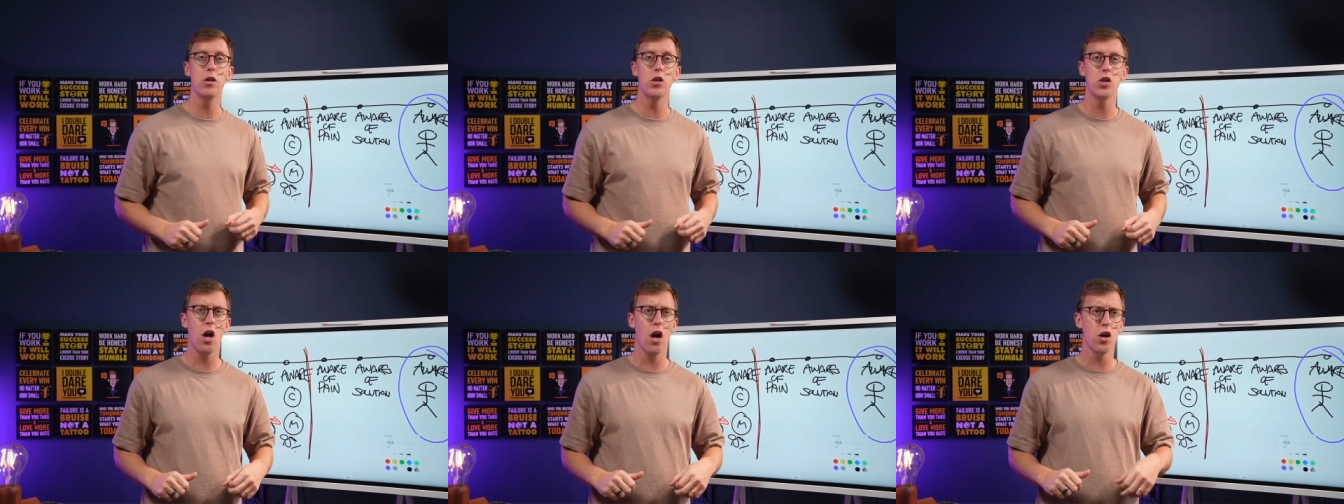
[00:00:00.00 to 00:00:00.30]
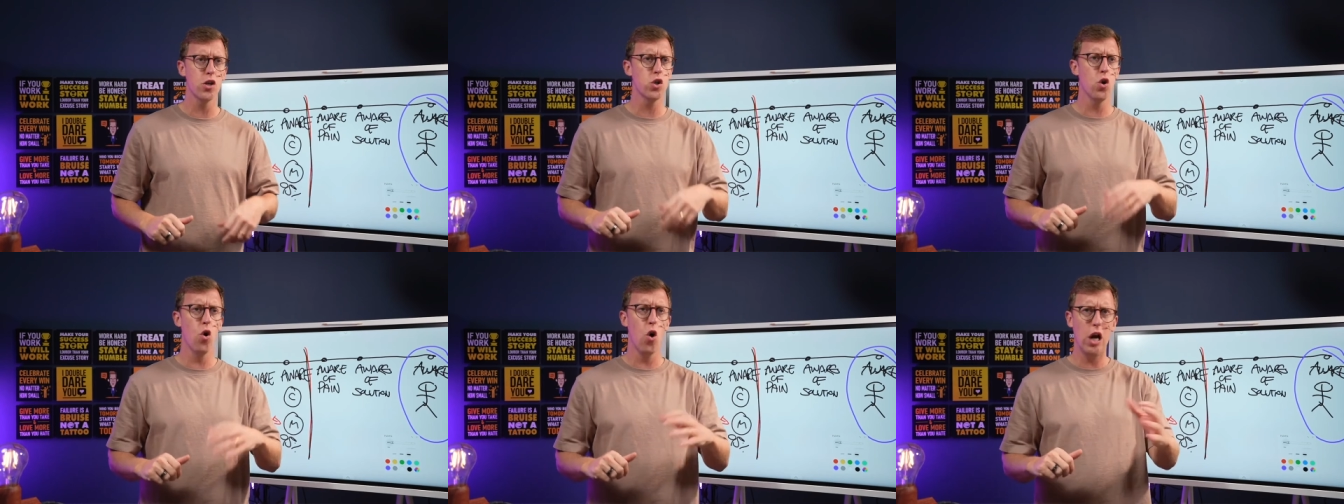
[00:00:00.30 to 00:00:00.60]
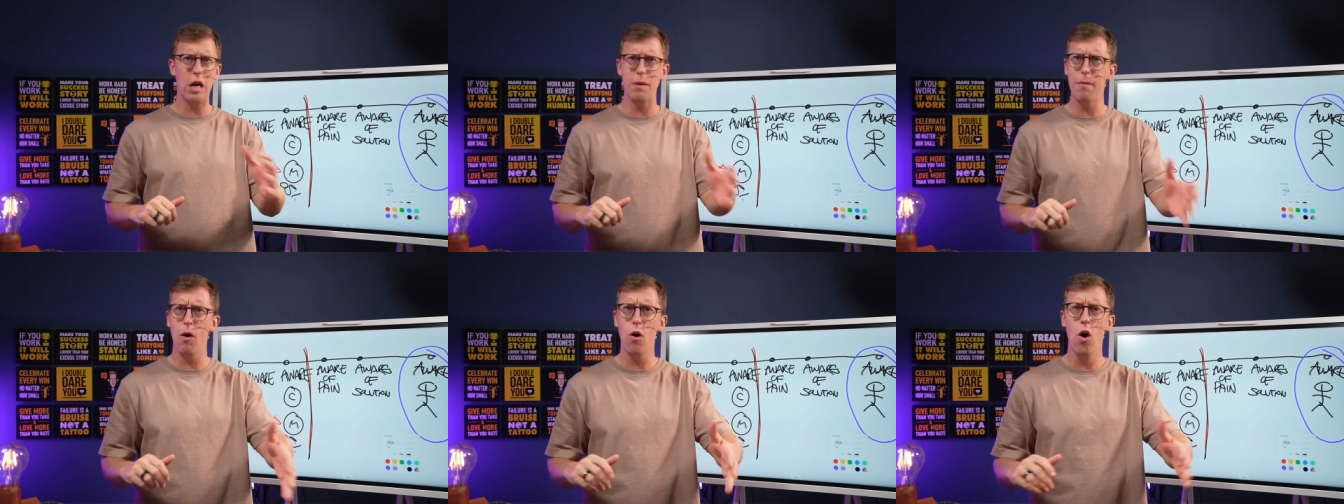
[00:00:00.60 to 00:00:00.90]
He starts
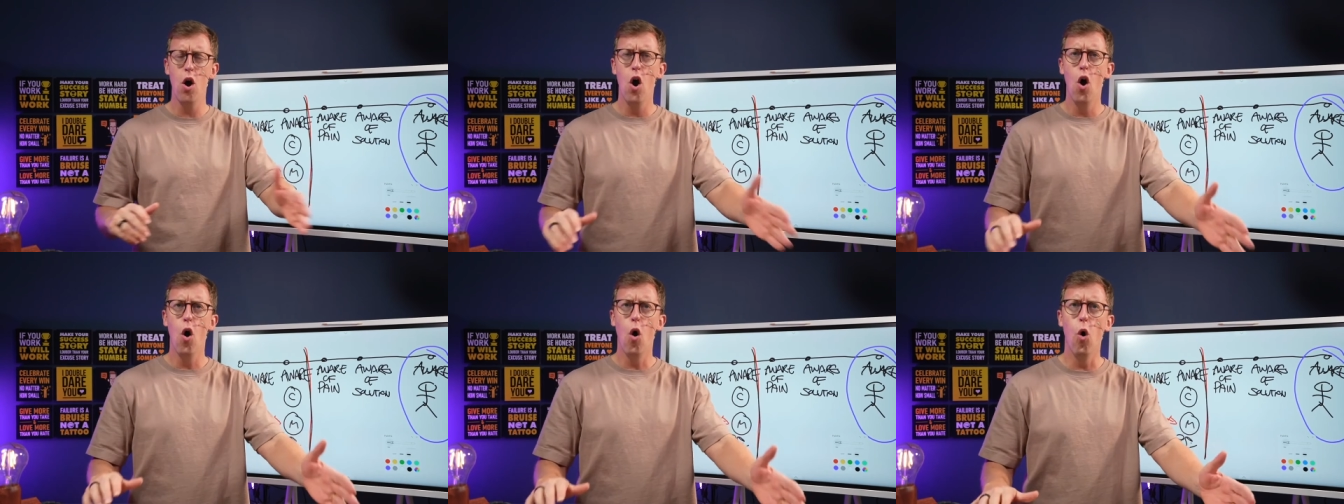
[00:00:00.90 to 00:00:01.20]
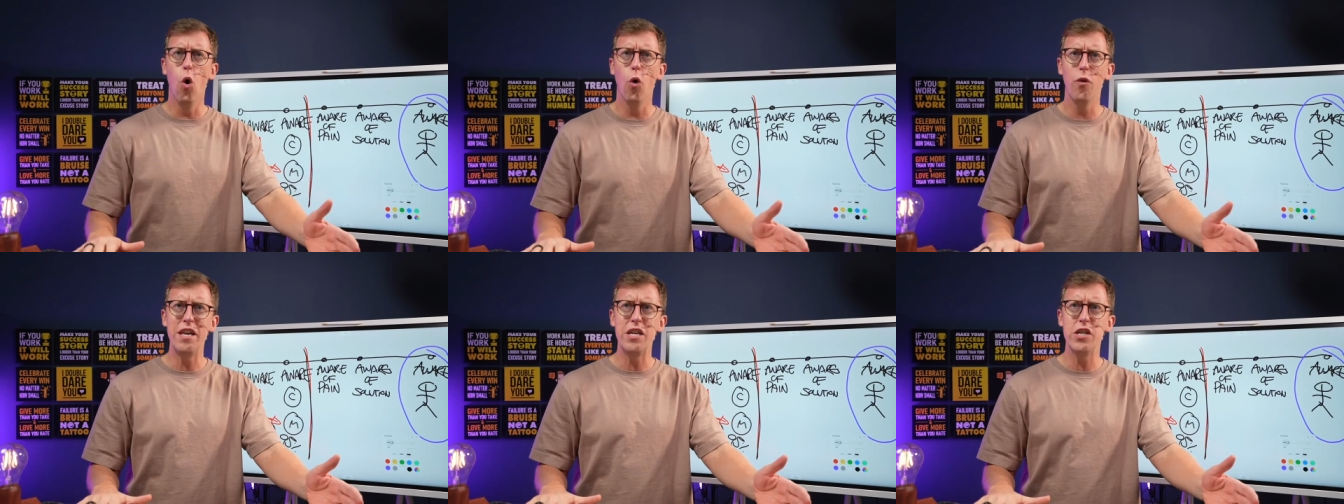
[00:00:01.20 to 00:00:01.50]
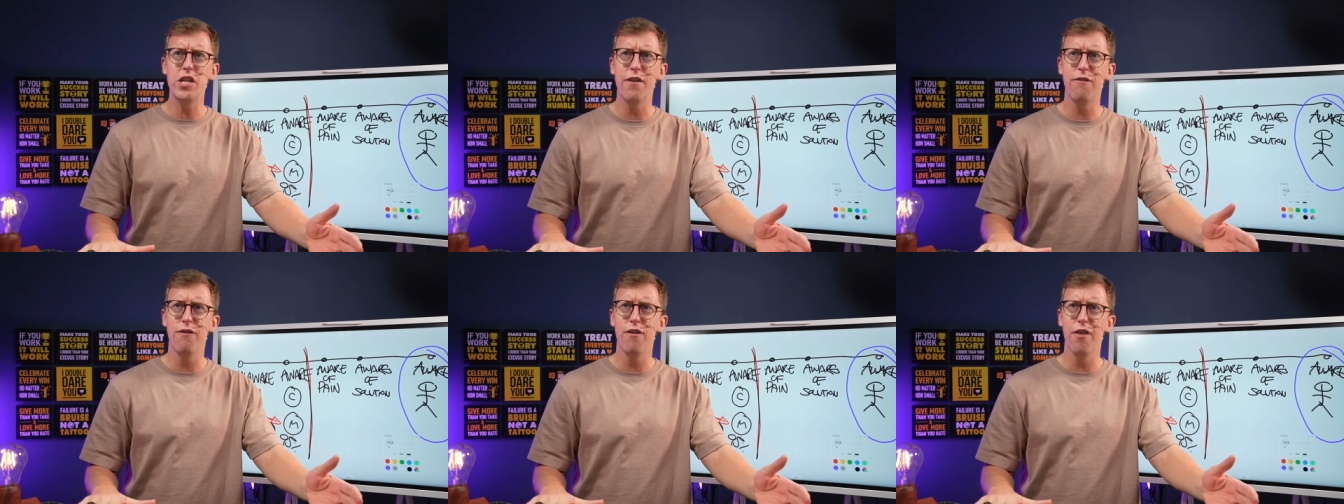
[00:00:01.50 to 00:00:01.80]
talking about all these
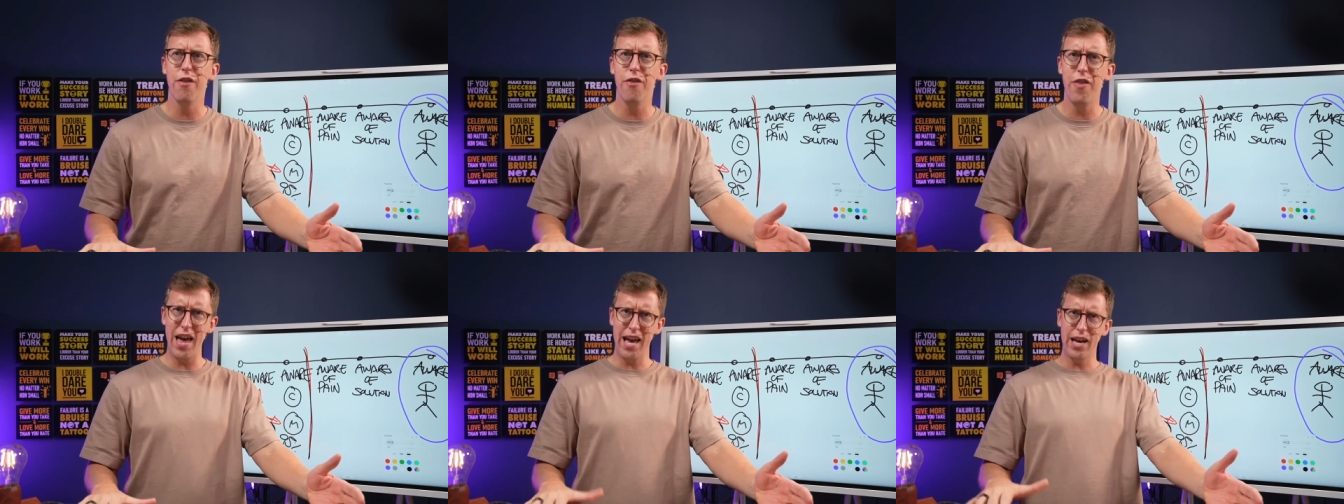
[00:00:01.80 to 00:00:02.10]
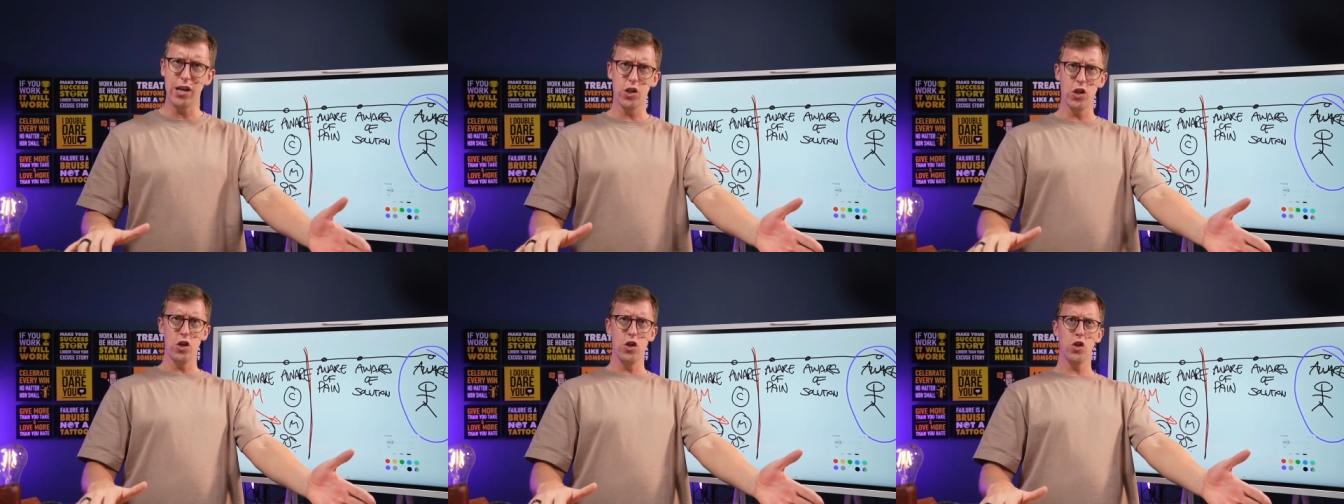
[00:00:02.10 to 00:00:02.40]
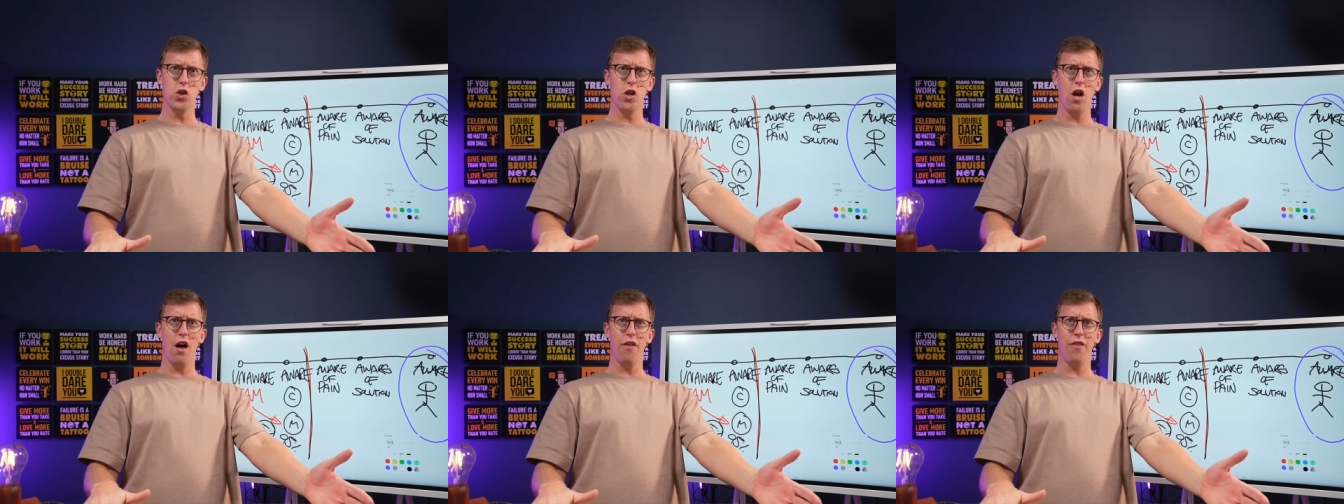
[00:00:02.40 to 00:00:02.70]
different things. And you
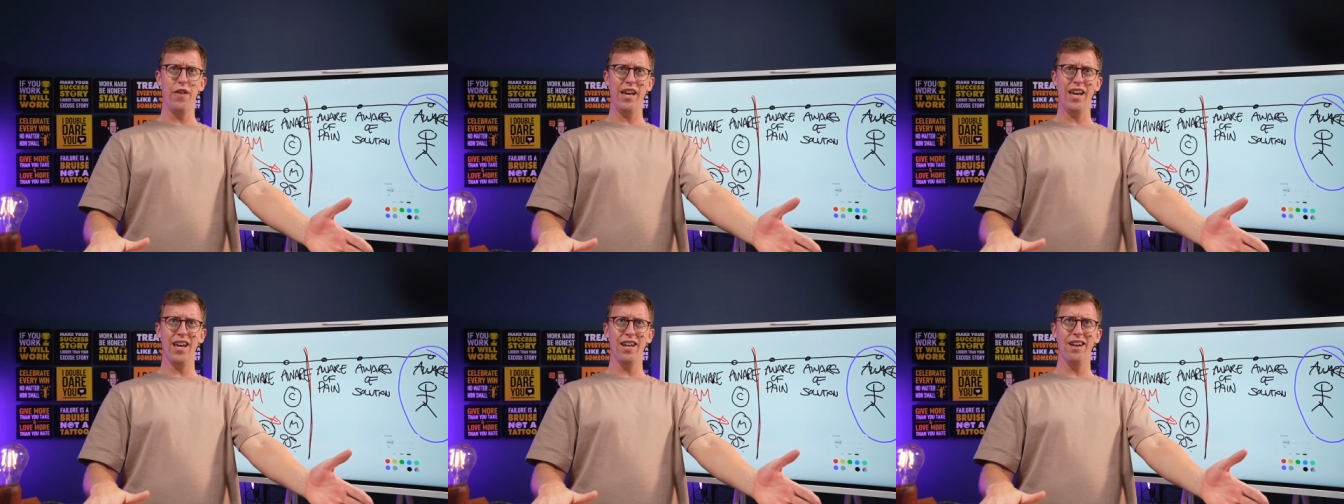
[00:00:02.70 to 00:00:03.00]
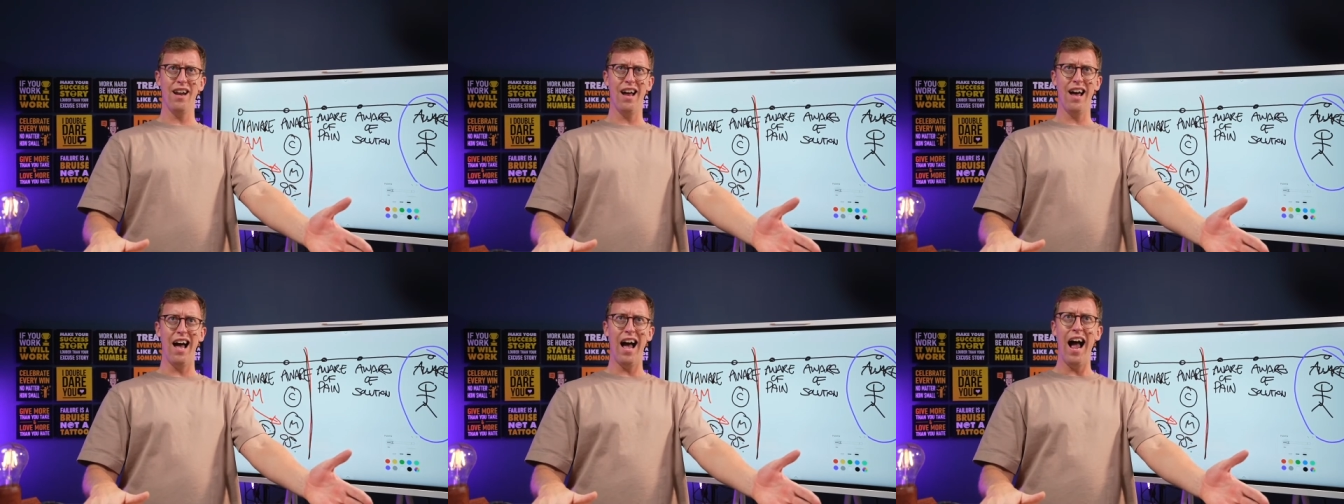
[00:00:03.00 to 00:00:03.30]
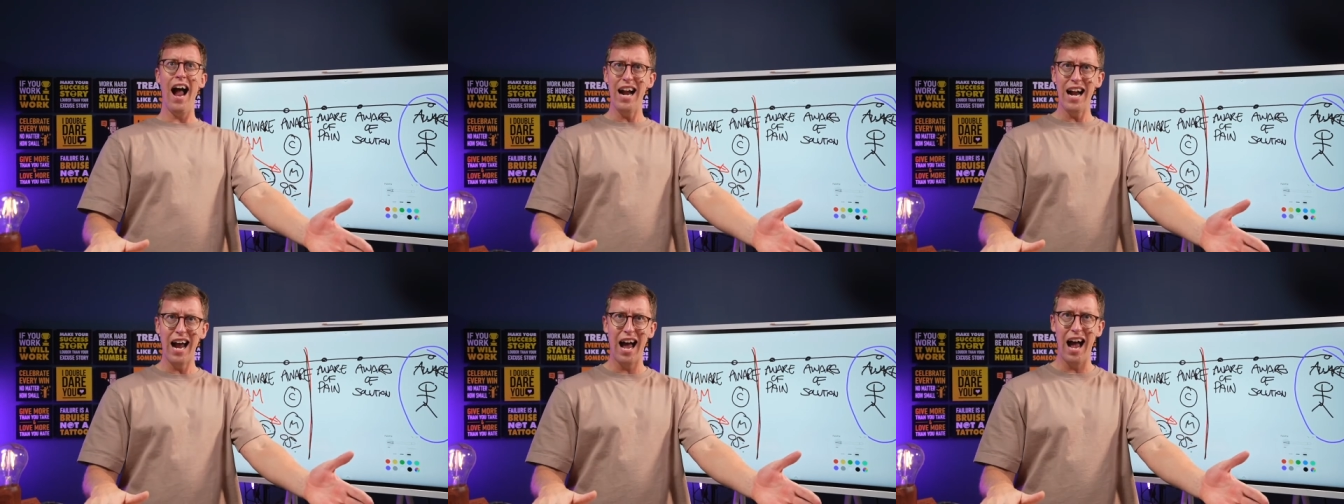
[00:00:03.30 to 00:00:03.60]
start thinking,
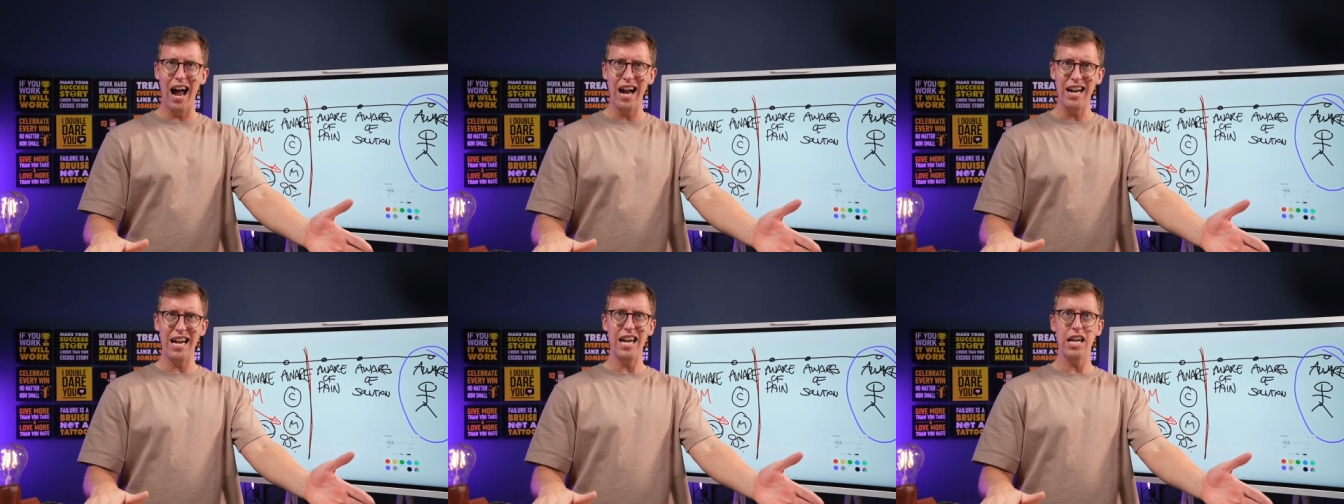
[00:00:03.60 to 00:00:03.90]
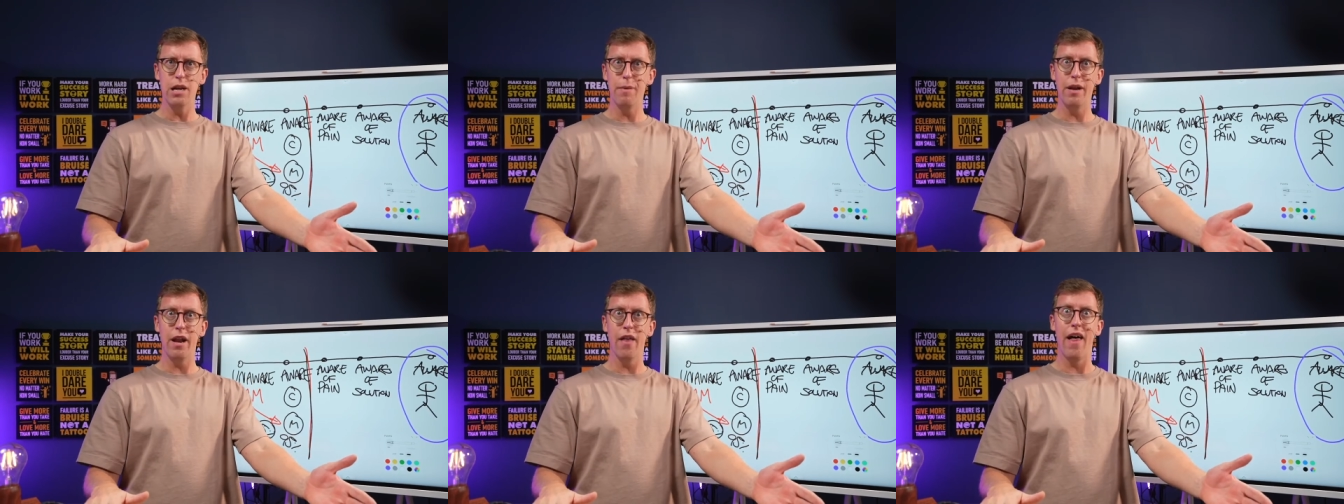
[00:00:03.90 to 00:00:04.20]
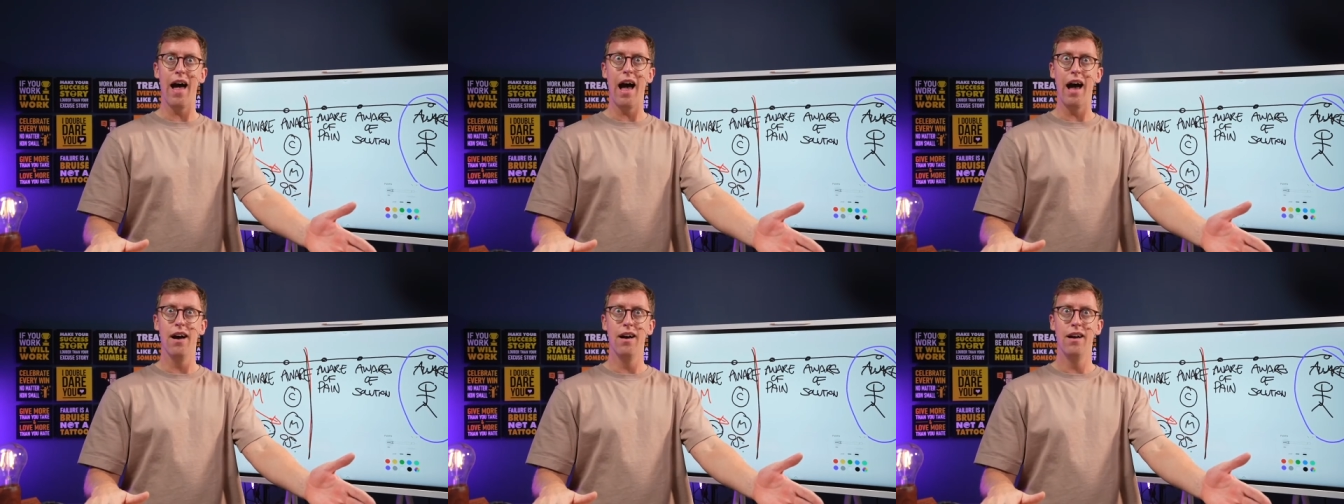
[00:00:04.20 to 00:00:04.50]
I, I need a bit of
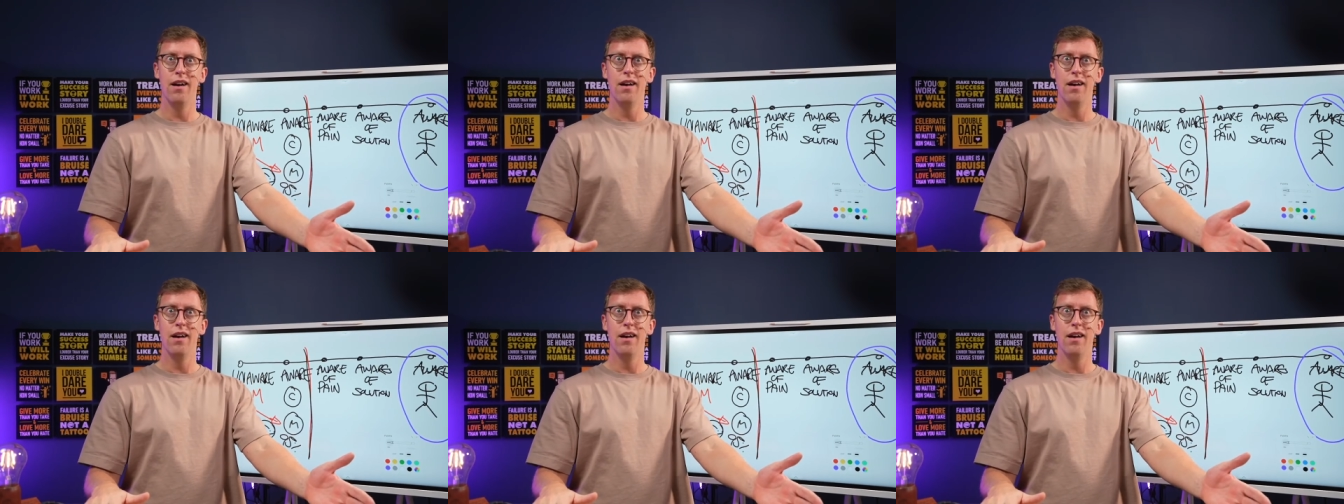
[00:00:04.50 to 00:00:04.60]
that.